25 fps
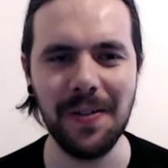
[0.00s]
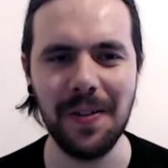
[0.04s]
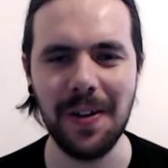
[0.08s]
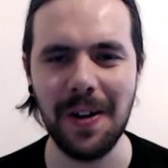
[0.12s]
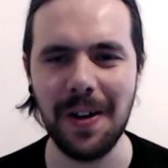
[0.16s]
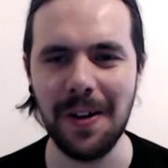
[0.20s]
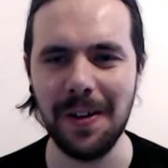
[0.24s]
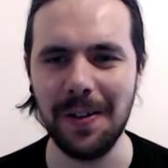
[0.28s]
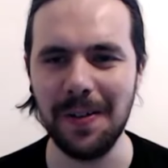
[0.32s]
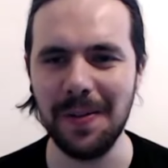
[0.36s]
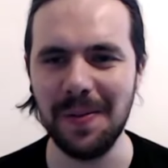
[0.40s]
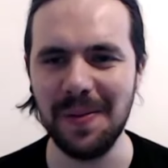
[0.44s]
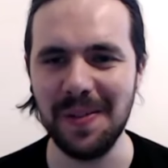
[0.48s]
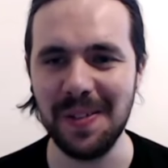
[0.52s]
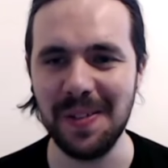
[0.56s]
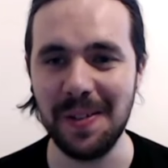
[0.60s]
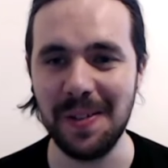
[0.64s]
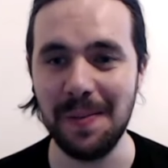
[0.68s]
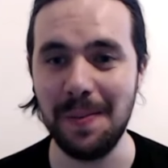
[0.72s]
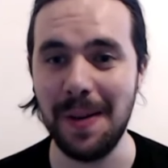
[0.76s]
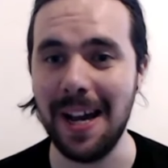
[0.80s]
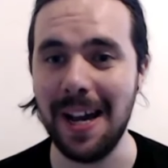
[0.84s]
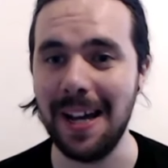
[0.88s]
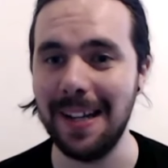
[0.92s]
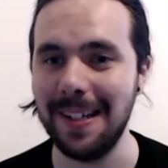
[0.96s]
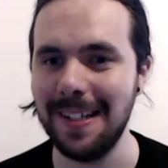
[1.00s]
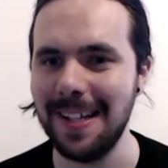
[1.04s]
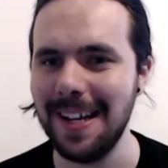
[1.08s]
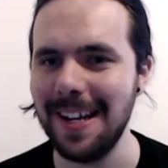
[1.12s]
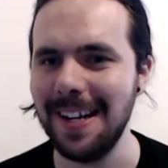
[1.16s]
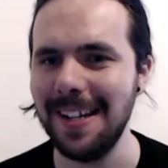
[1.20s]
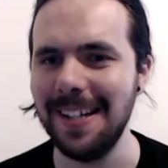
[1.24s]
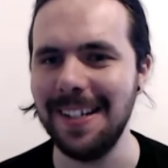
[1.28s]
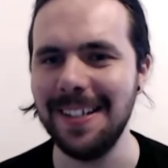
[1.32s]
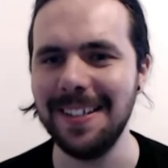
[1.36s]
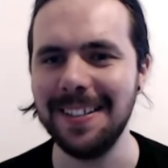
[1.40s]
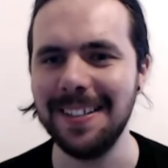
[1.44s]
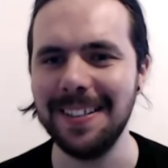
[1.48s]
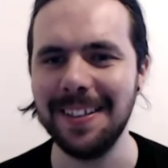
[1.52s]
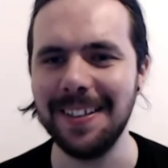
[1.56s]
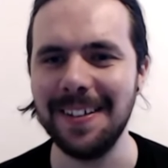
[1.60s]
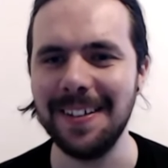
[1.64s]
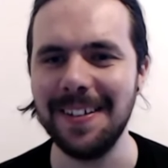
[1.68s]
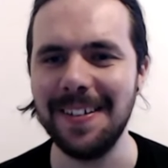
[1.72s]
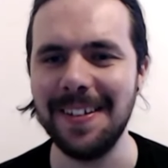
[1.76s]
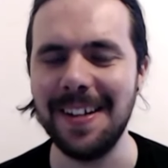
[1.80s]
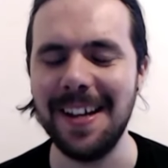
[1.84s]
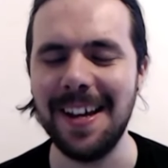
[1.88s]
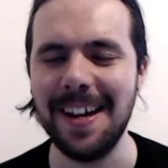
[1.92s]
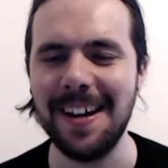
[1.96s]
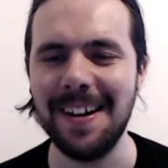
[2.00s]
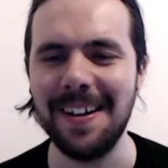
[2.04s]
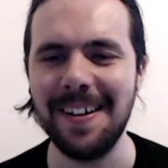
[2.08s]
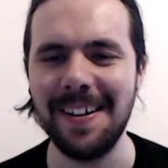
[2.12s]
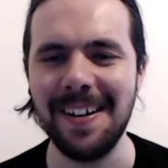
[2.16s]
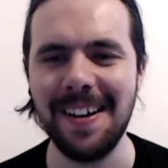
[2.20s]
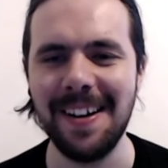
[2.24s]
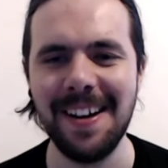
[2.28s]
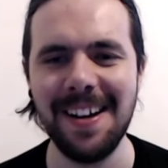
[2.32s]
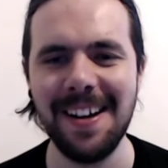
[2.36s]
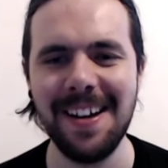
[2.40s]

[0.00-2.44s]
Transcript: final was about 10 years ago now.